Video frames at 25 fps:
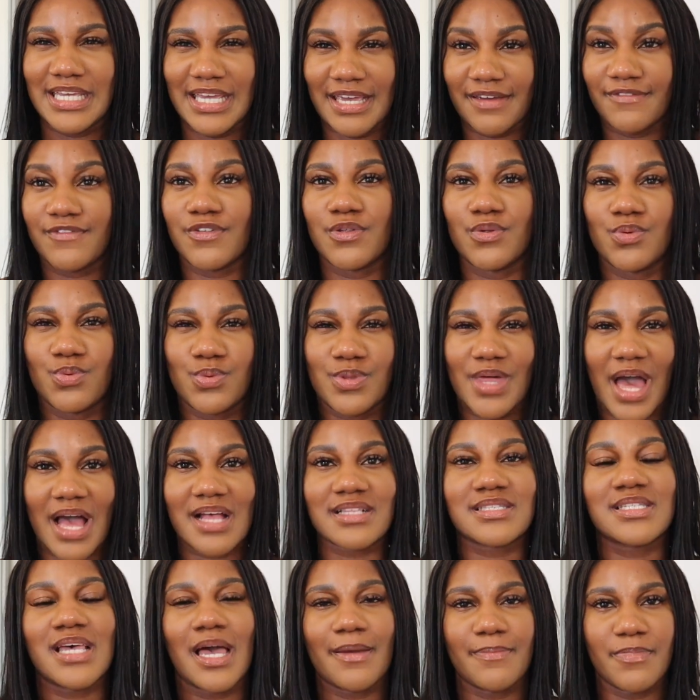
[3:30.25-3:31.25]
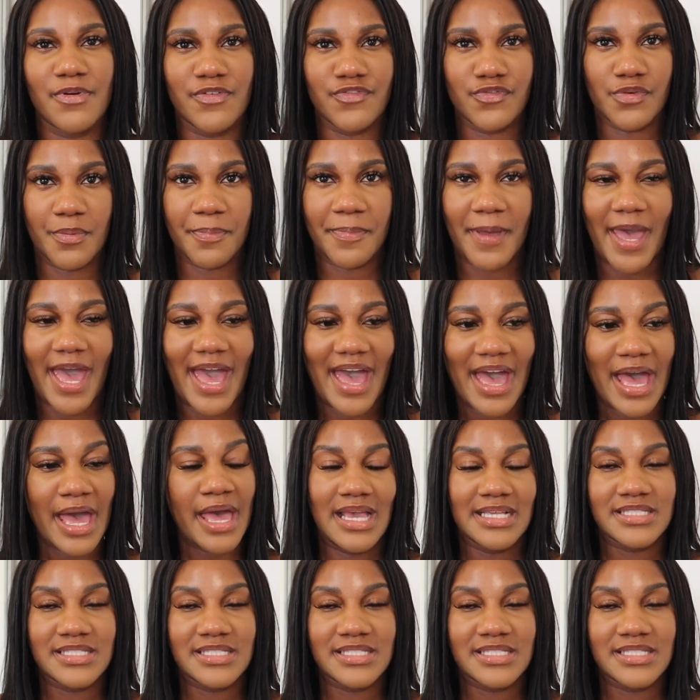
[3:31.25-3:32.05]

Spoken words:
give you that type of repair.